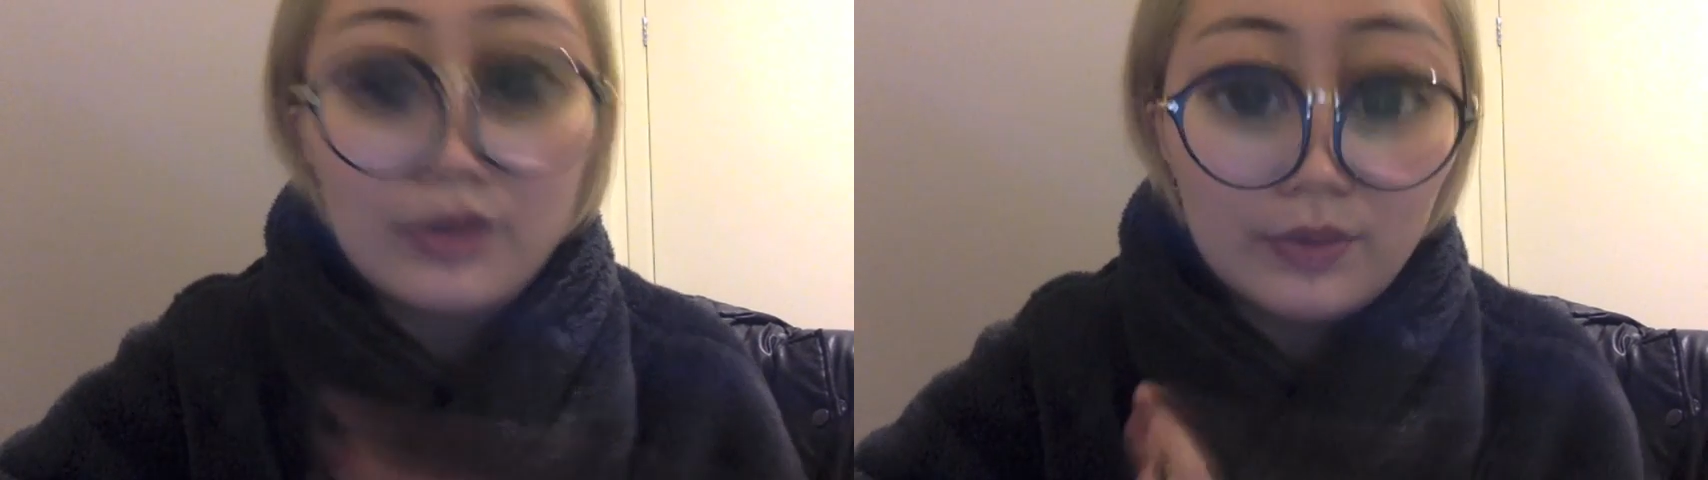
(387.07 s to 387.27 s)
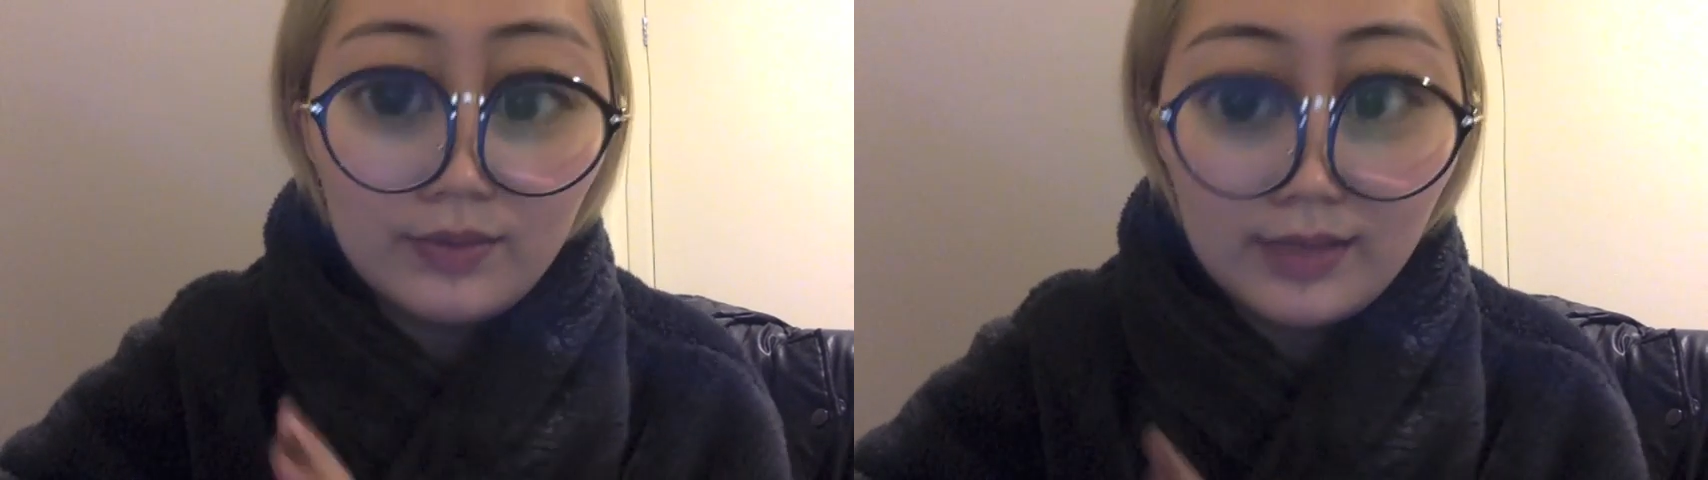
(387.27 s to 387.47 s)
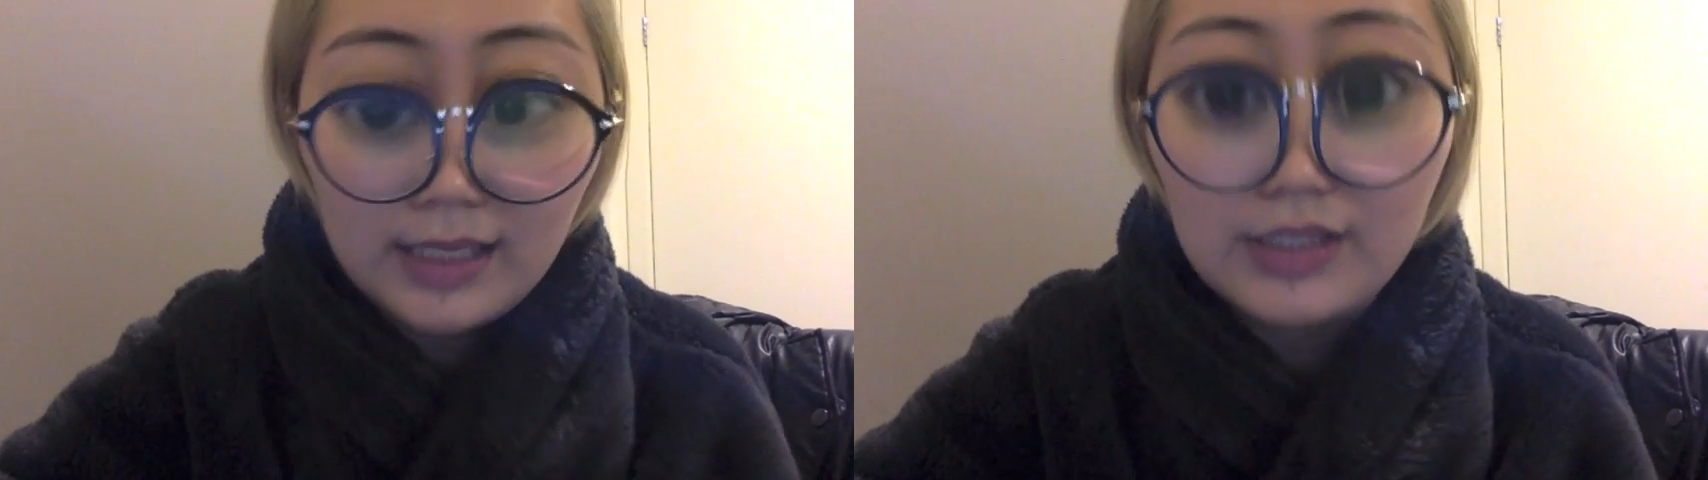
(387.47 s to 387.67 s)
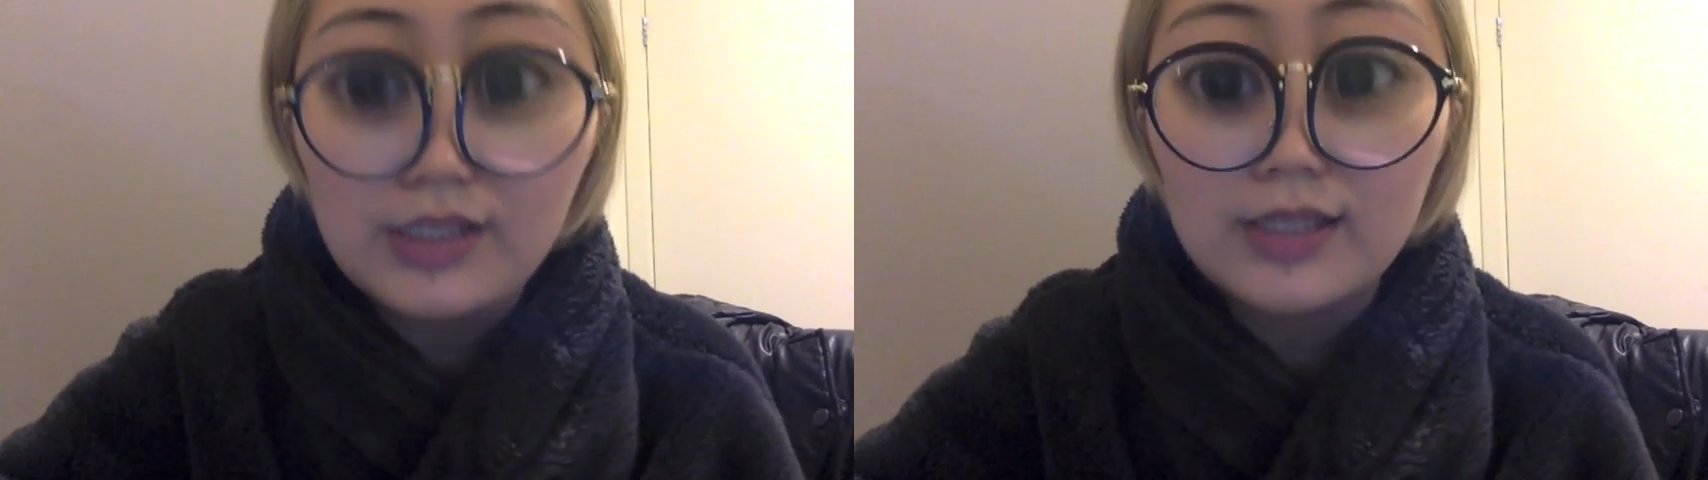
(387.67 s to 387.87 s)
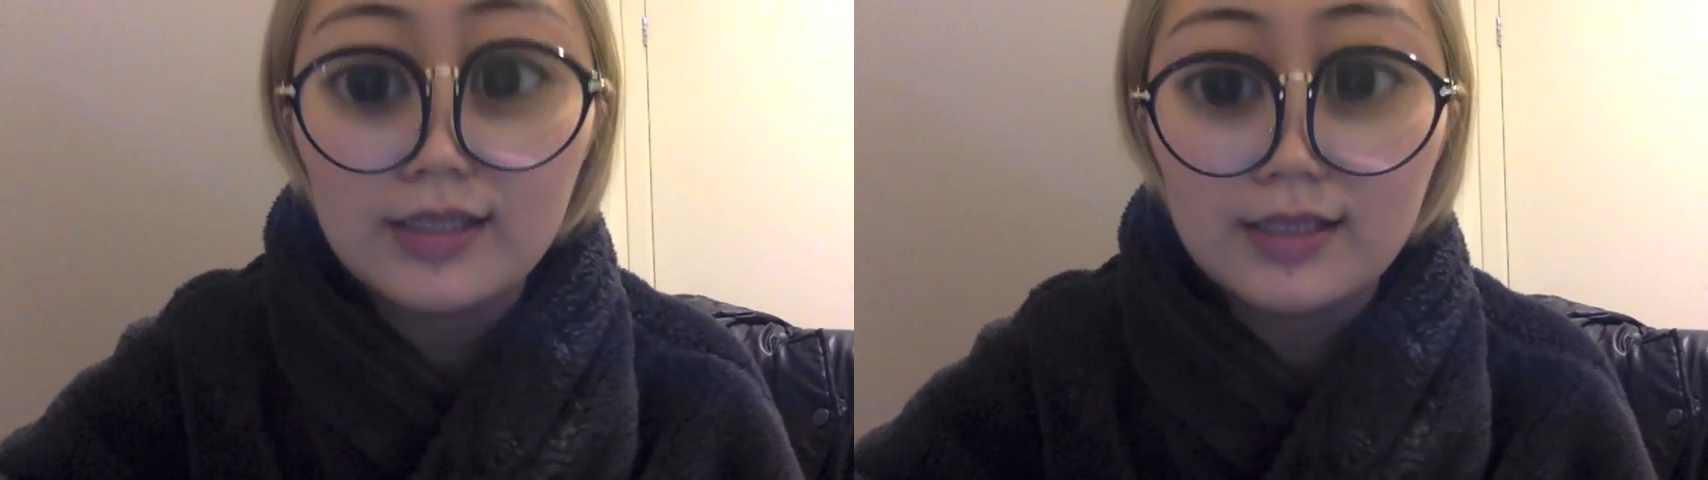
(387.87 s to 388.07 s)
no
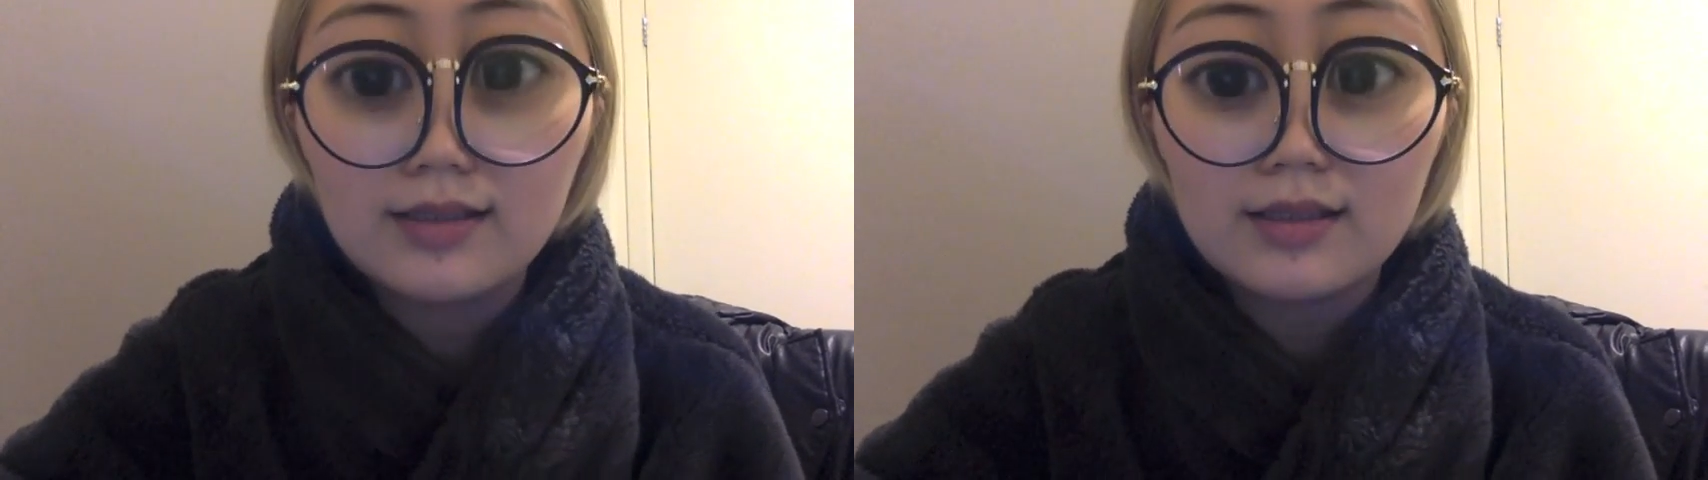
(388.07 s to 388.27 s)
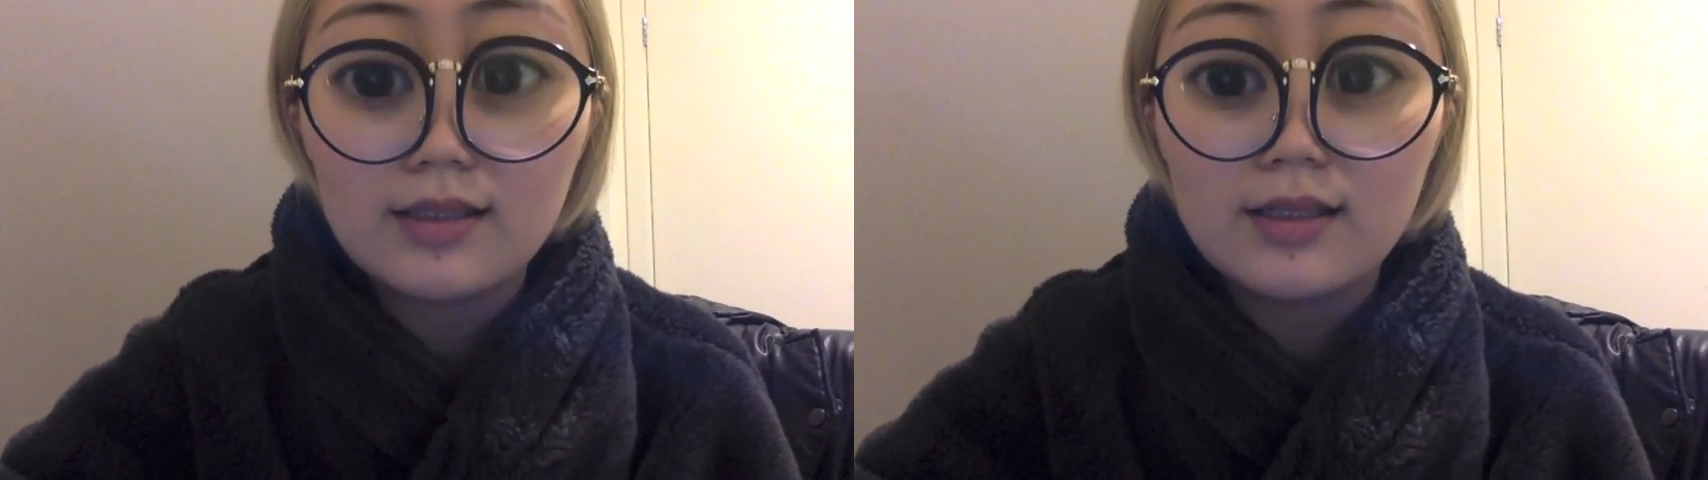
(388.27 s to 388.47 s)
teachers.